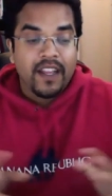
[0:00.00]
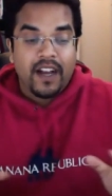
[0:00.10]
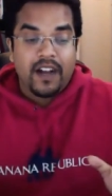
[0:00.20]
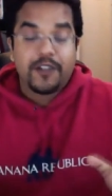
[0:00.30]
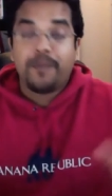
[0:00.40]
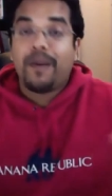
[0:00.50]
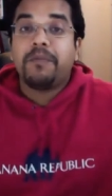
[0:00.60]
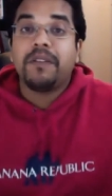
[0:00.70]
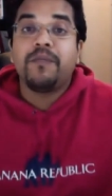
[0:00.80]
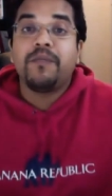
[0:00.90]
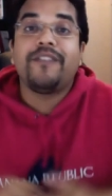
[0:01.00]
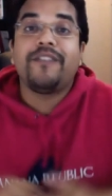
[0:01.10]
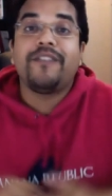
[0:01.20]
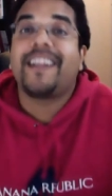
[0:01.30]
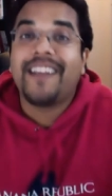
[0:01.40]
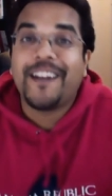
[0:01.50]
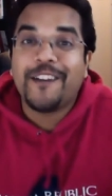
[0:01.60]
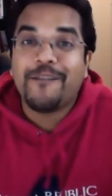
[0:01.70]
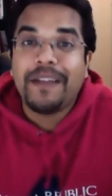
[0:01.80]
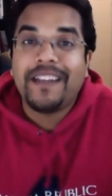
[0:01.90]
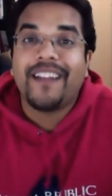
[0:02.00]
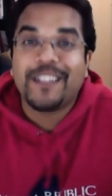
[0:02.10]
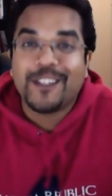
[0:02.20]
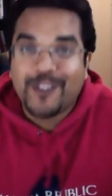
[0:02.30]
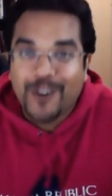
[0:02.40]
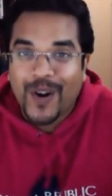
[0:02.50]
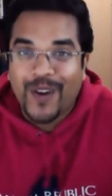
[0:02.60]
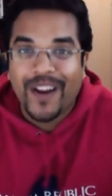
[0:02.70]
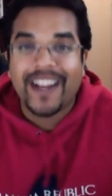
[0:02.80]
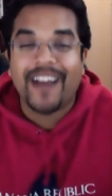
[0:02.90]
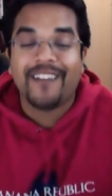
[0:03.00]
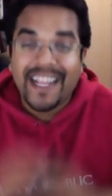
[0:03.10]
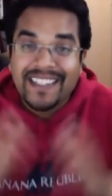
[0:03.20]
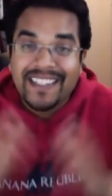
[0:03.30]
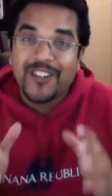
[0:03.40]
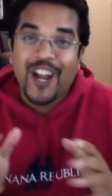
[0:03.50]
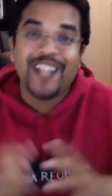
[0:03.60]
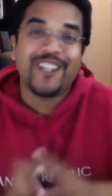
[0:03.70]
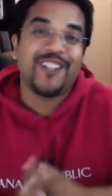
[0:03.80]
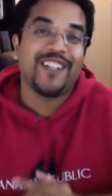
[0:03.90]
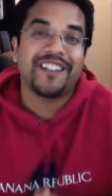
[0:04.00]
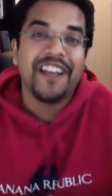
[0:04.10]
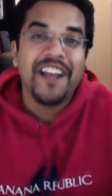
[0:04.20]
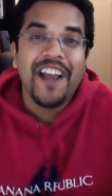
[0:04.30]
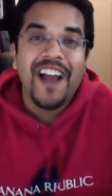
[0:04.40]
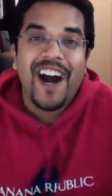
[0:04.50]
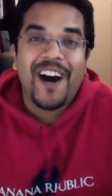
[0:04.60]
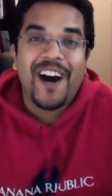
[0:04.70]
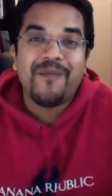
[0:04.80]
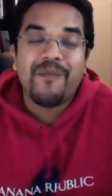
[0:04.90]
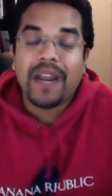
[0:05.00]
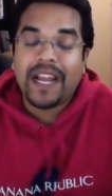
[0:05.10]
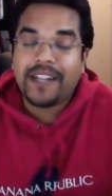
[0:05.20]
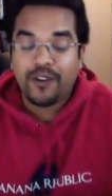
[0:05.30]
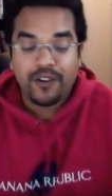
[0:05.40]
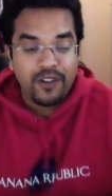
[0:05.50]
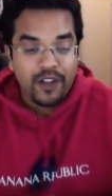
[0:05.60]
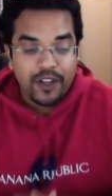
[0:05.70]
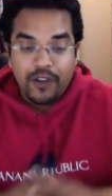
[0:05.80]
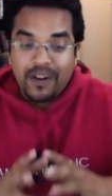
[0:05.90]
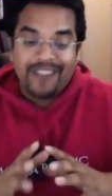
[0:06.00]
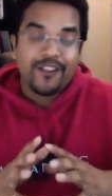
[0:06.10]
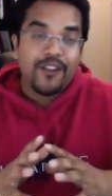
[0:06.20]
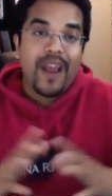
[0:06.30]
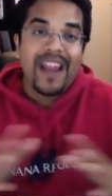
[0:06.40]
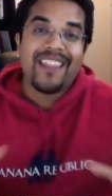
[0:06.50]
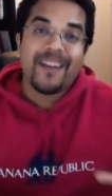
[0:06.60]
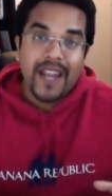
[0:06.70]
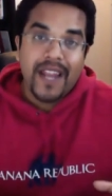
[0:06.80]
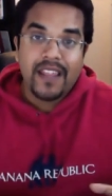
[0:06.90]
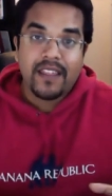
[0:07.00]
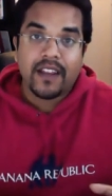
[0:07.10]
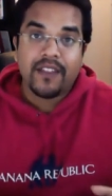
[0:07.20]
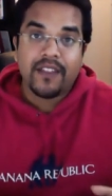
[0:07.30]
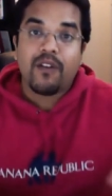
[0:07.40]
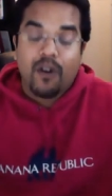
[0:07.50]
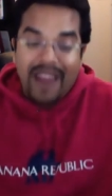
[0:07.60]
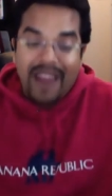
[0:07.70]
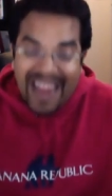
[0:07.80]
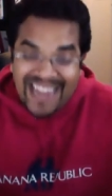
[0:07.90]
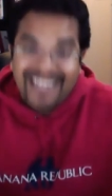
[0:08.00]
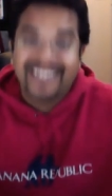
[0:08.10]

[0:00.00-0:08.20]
she probably won't even like the idea of me telling this story right now. That's how shy she is. But I told her, look, you don't have to know anything about anything. There are 8